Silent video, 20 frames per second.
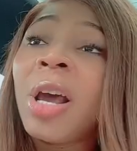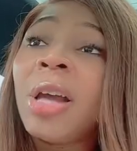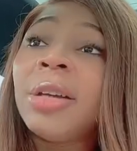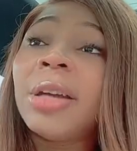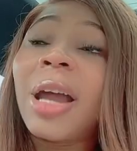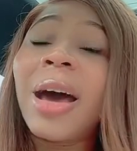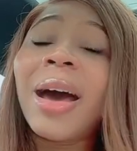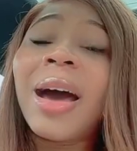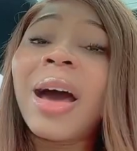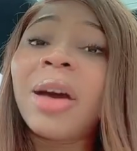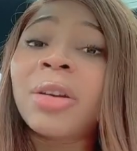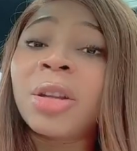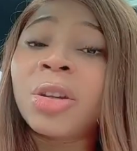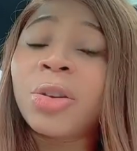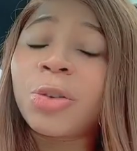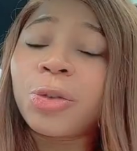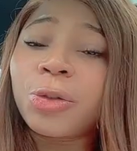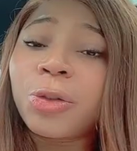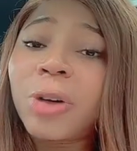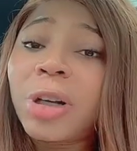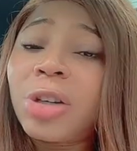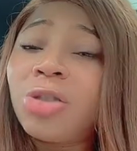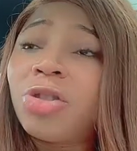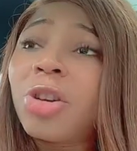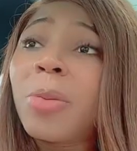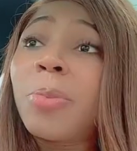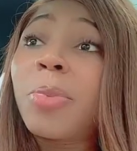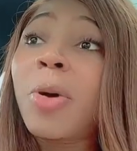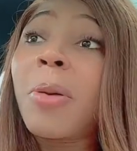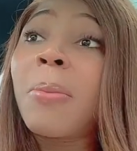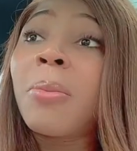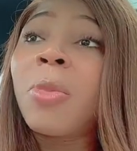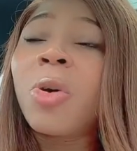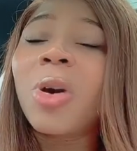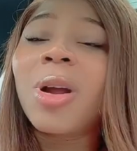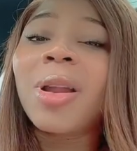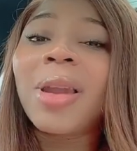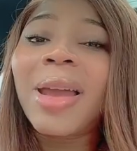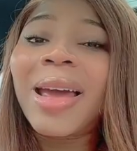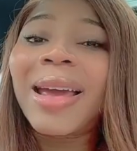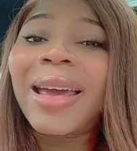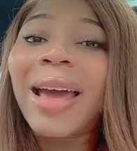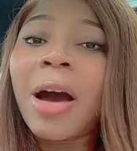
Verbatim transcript: Not out of the friendship, but more like